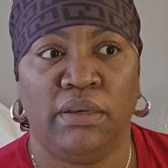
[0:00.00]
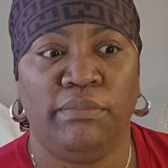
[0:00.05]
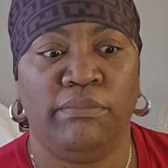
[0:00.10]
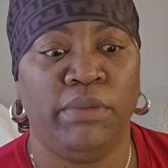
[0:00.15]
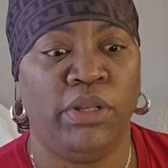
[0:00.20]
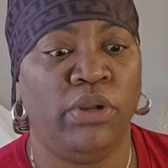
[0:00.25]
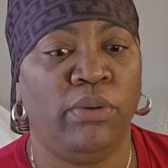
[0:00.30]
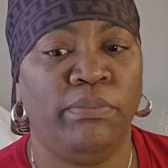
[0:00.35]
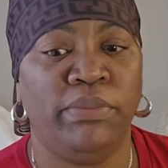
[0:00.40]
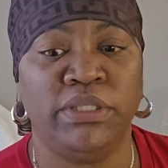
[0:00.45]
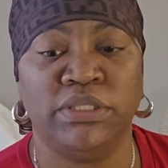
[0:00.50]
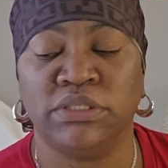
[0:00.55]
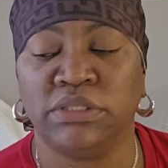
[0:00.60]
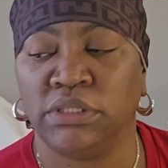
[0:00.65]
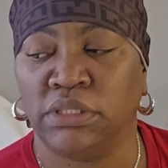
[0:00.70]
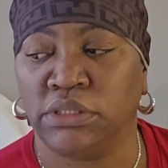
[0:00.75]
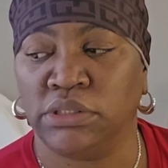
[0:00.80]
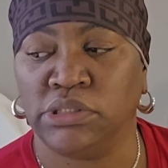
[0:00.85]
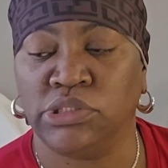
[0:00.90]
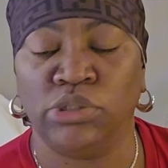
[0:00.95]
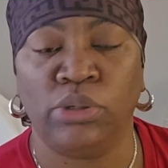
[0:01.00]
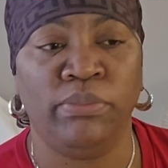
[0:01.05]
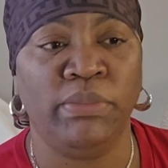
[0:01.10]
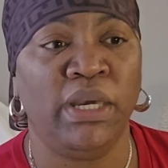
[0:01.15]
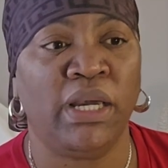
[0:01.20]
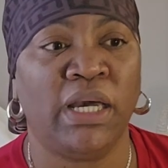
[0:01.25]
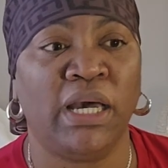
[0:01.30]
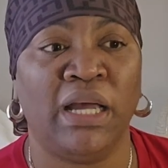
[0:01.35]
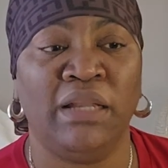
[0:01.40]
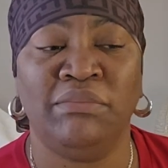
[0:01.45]
Me no business.
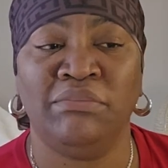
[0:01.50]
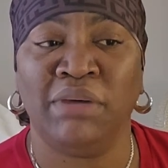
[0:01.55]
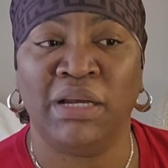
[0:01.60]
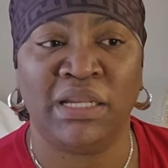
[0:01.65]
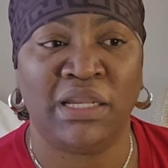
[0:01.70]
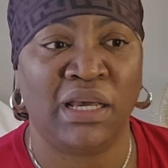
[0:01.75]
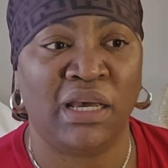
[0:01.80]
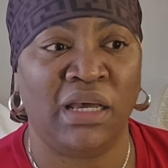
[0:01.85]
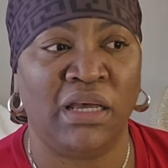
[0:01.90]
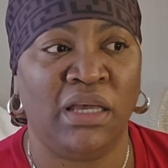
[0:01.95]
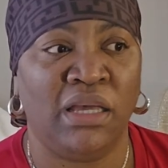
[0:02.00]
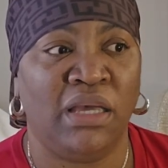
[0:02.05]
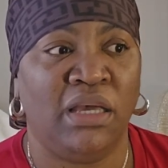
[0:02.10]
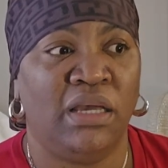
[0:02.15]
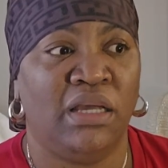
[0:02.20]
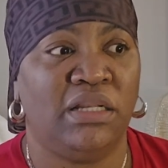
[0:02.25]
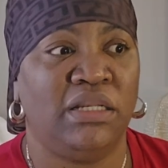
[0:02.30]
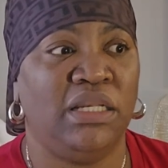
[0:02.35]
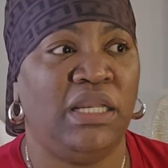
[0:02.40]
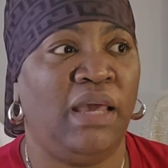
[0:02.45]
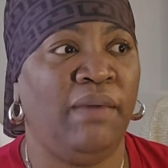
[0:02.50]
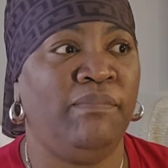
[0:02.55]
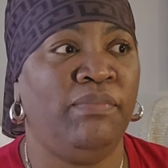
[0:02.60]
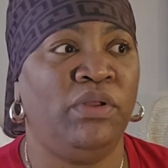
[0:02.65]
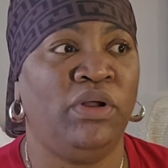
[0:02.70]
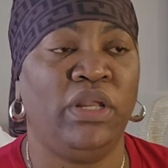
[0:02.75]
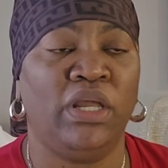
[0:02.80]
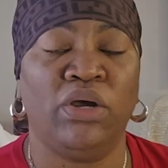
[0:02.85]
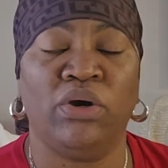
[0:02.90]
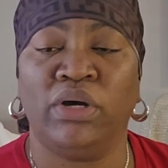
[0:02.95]
Jamaican mother, them
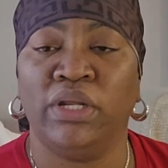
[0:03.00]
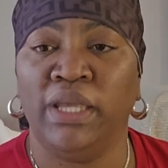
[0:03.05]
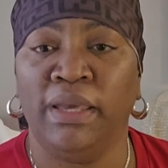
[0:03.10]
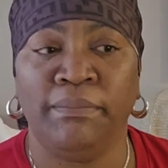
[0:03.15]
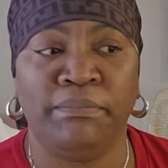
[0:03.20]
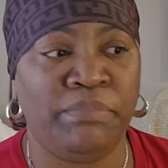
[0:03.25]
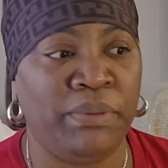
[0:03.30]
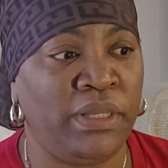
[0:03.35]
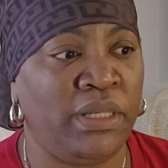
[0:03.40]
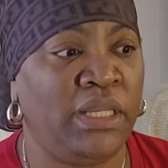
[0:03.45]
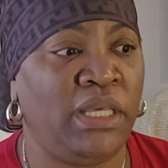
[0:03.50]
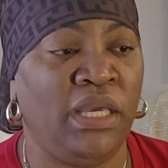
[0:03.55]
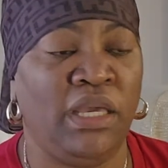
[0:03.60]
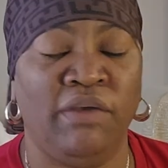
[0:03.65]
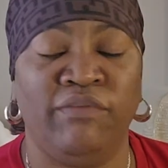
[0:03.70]
no lego them pitney.